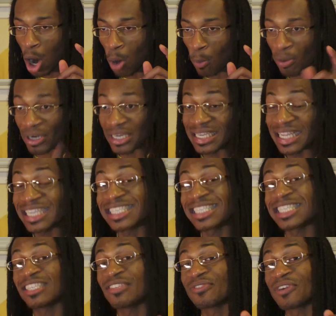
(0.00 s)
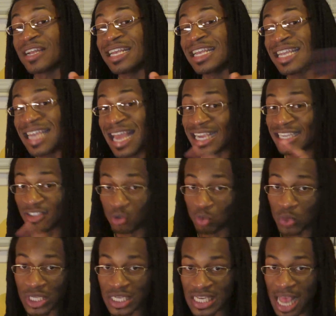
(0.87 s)
predictions for
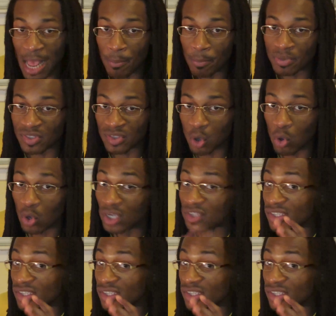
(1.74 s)
next week's episode,